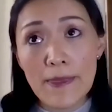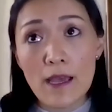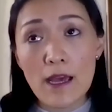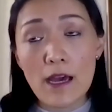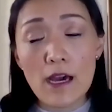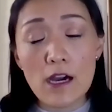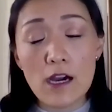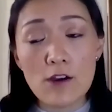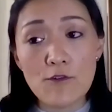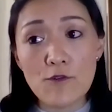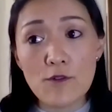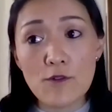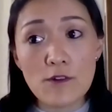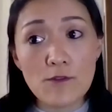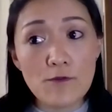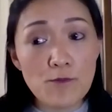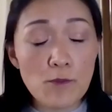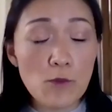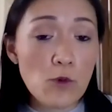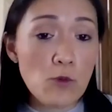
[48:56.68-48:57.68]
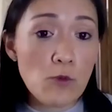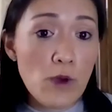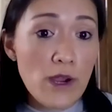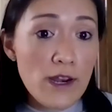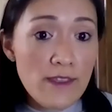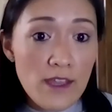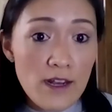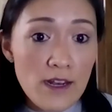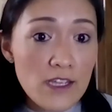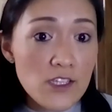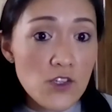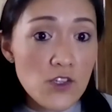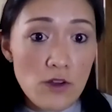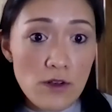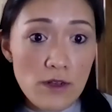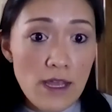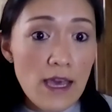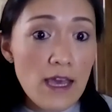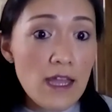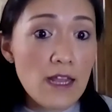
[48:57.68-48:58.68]
of Guardia
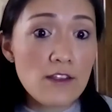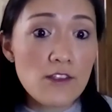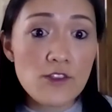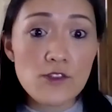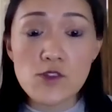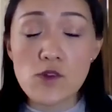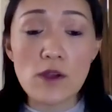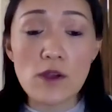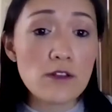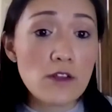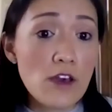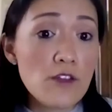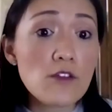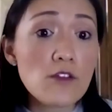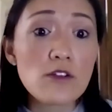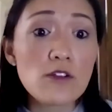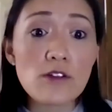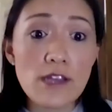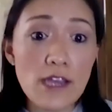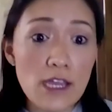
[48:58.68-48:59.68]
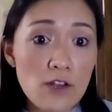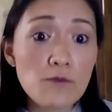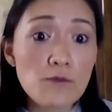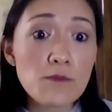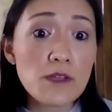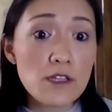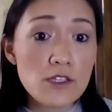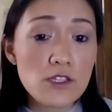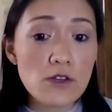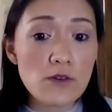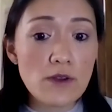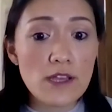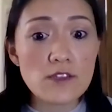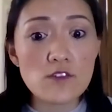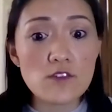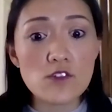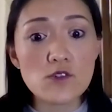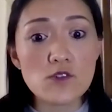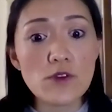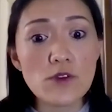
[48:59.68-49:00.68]
Nacional, so another kind of militarized
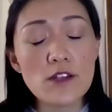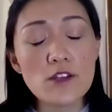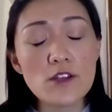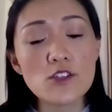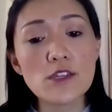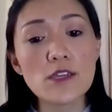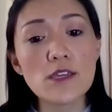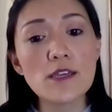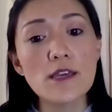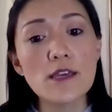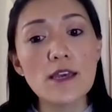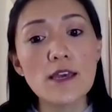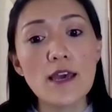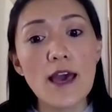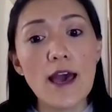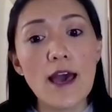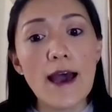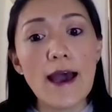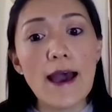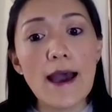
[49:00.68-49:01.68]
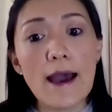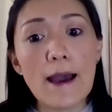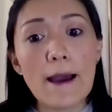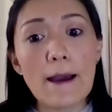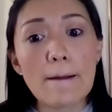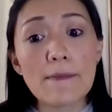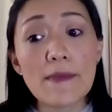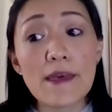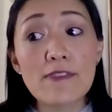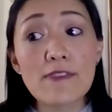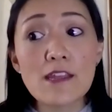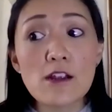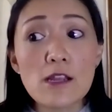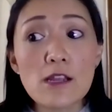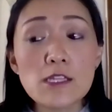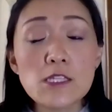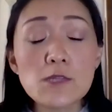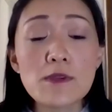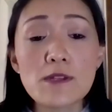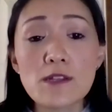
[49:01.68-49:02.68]
strategy. And there
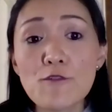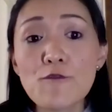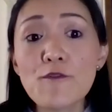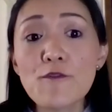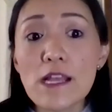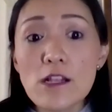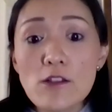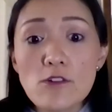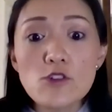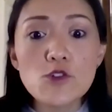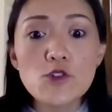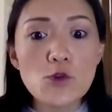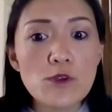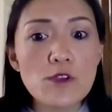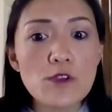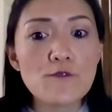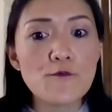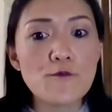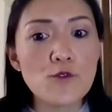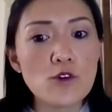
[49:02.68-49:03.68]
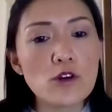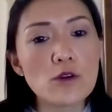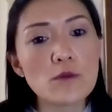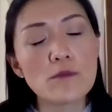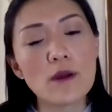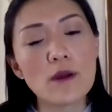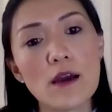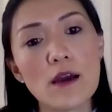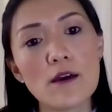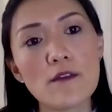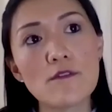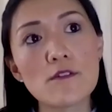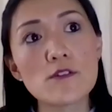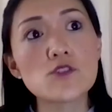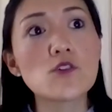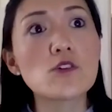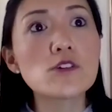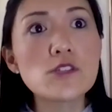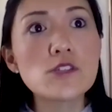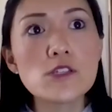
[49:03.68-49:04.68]
has been a failure to reform the
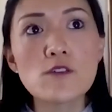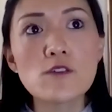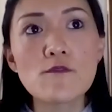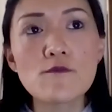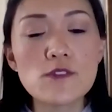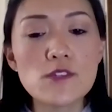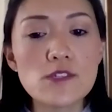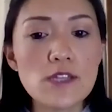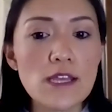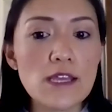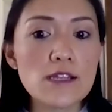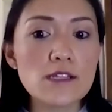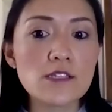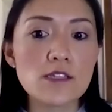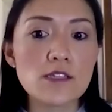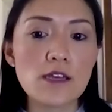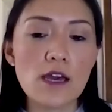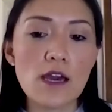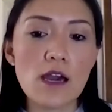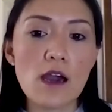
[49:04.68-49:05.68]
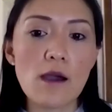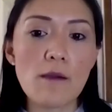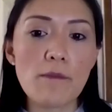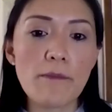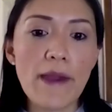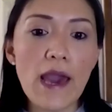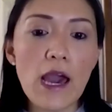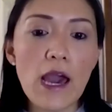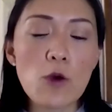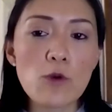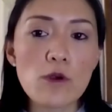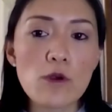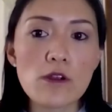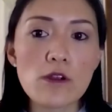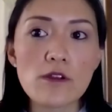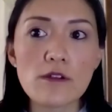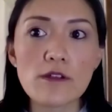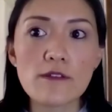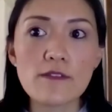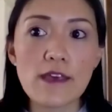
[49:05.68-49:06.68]
sources of the state
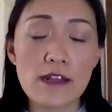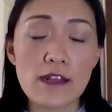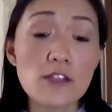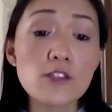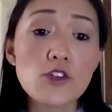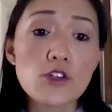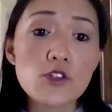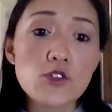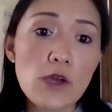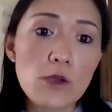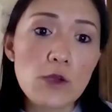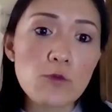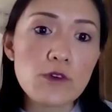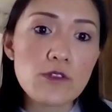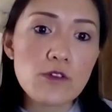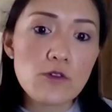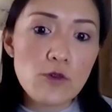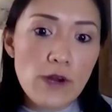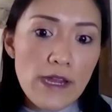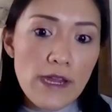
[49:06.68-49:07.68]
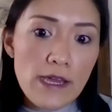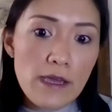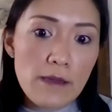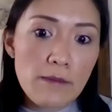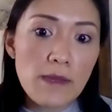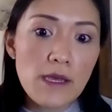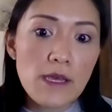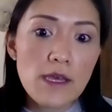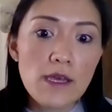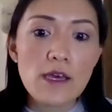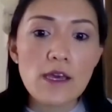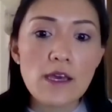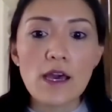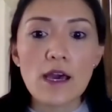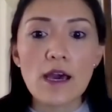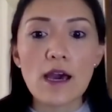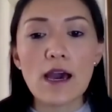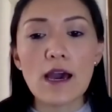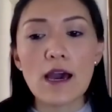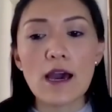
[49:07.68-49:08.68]
power that intertwine with crime,
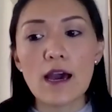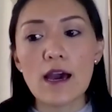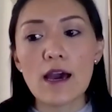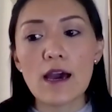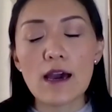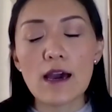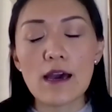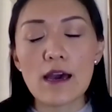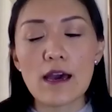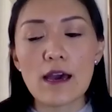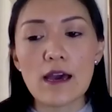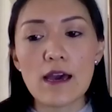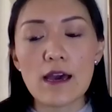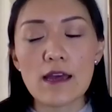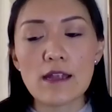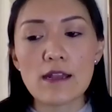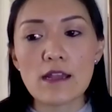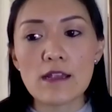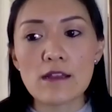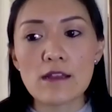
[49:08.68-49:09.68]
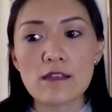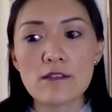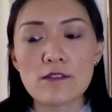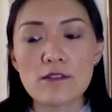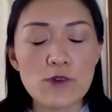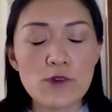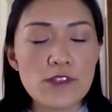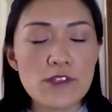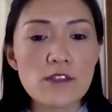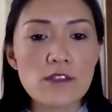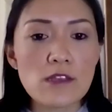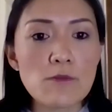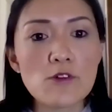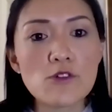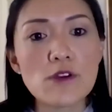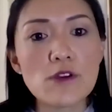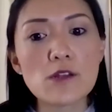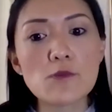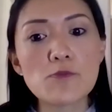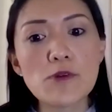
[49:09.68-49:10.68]
and within
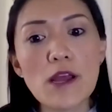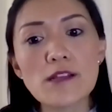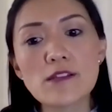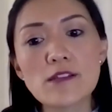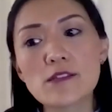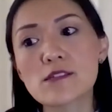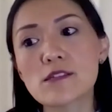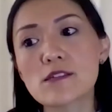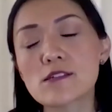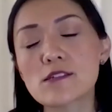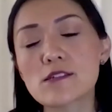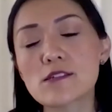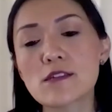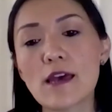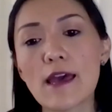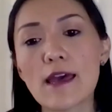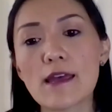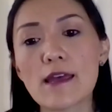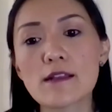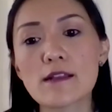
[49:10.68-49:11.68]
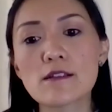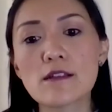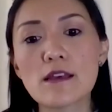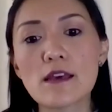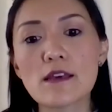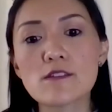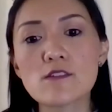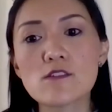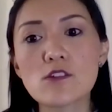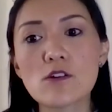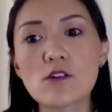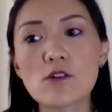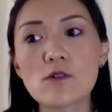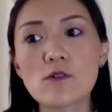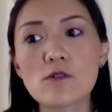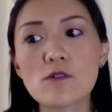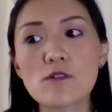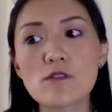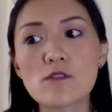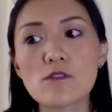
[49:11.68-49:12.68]
democratic practices. And
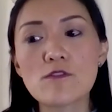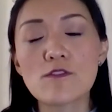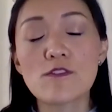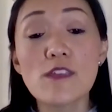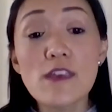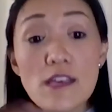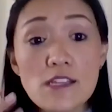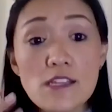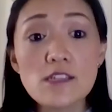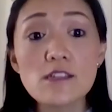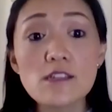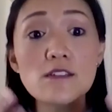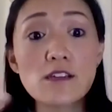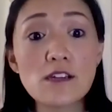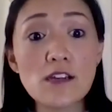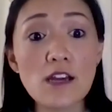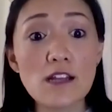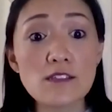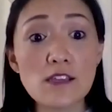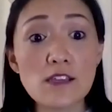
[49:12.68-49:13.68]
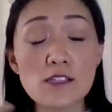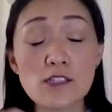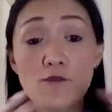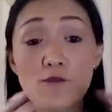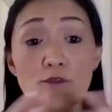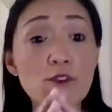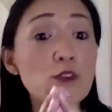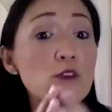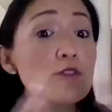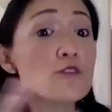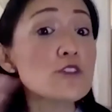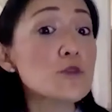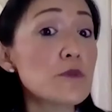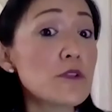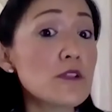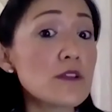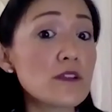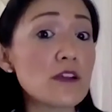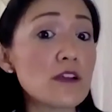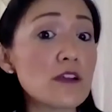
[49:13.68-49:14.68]
so this, in the context of huge
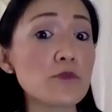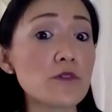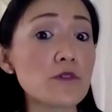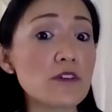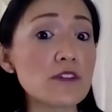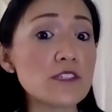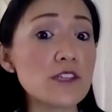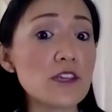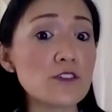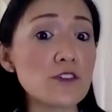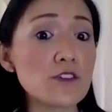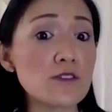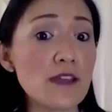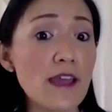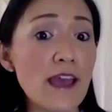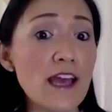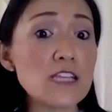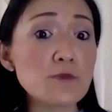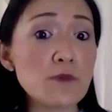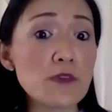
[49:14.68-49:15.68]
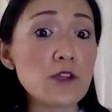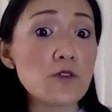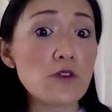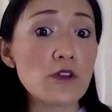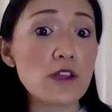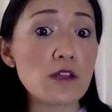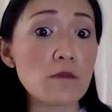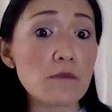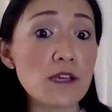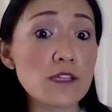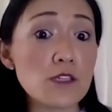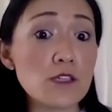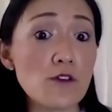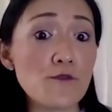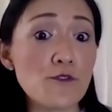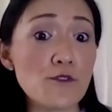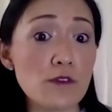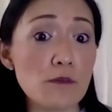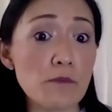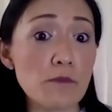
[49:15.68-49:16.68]
political polarization that has been growing in Mexico
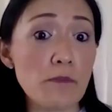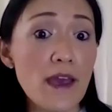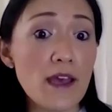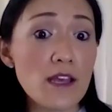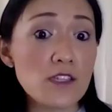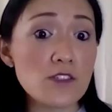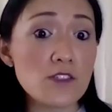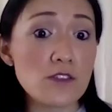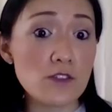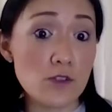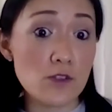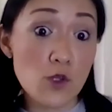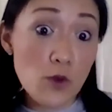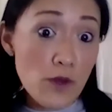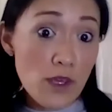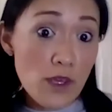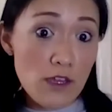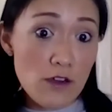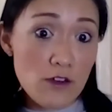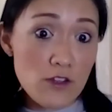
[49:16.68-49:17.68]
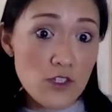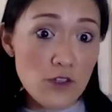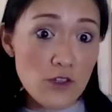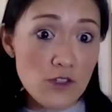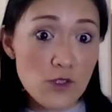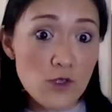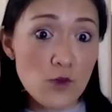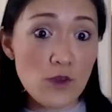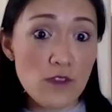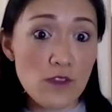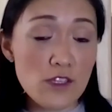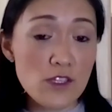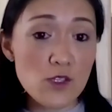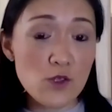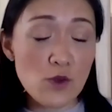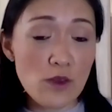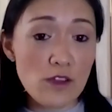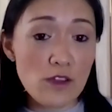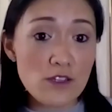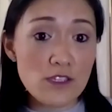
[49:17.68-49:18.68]
for the past 2 years, this
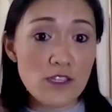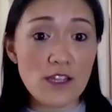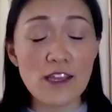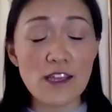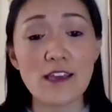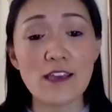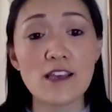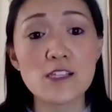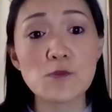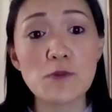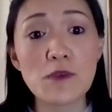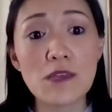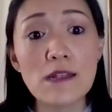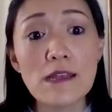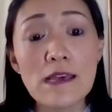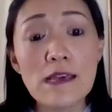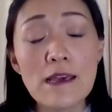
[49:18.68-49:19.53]
2 years that he has been